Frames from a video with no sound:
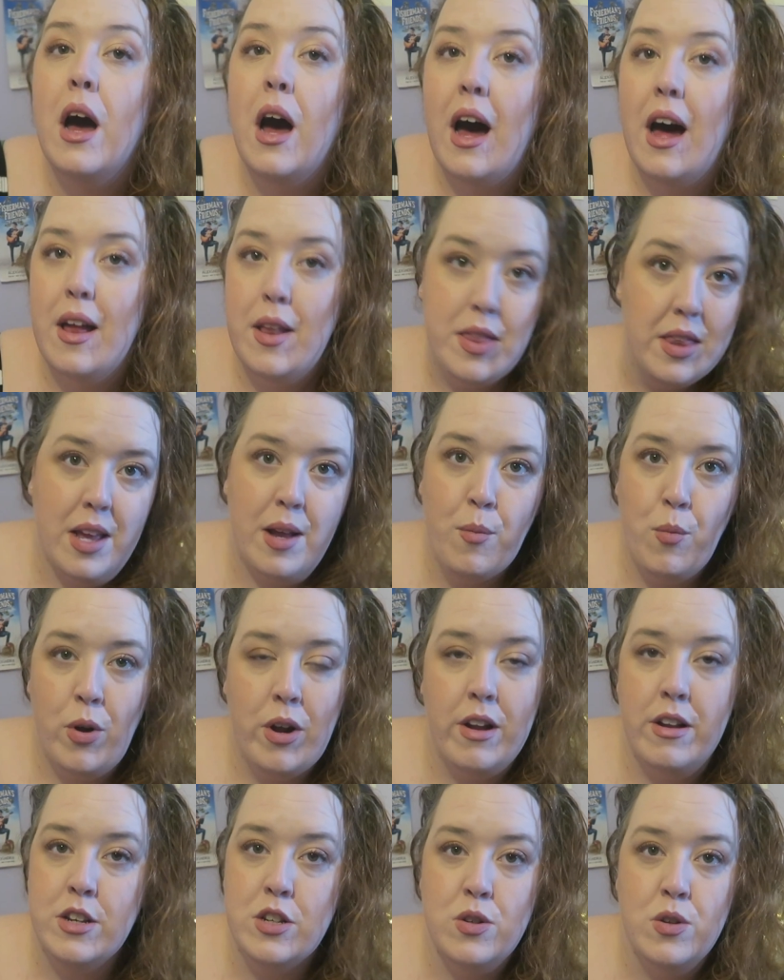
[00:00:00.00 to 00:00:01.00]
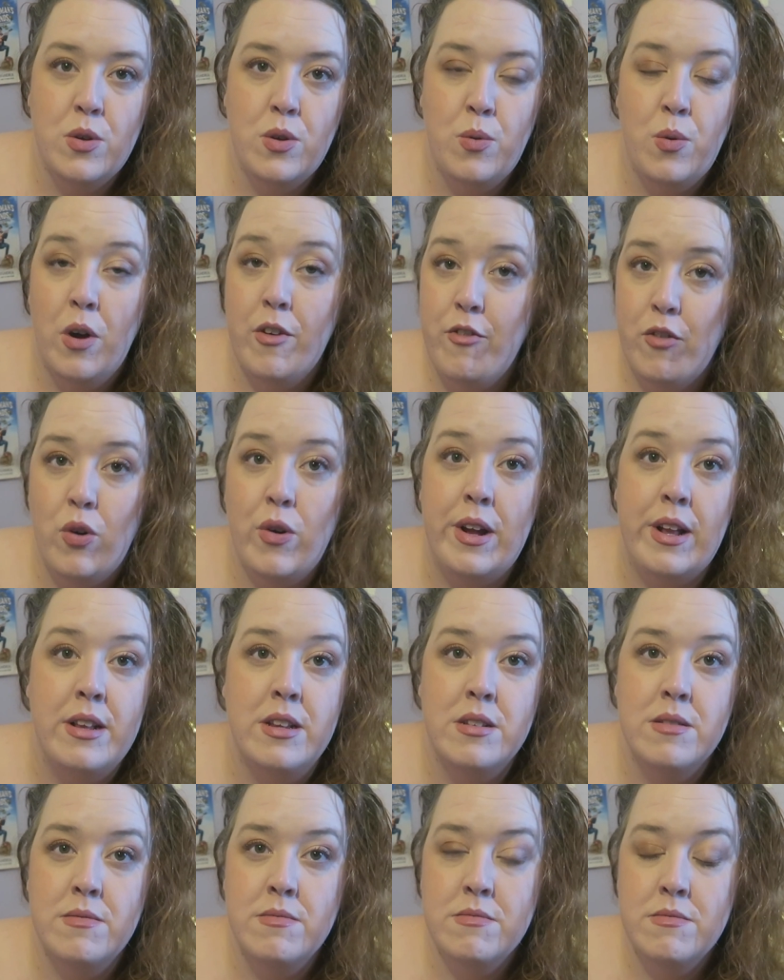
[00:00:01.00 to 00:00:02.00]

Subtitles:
And then we're going to avoid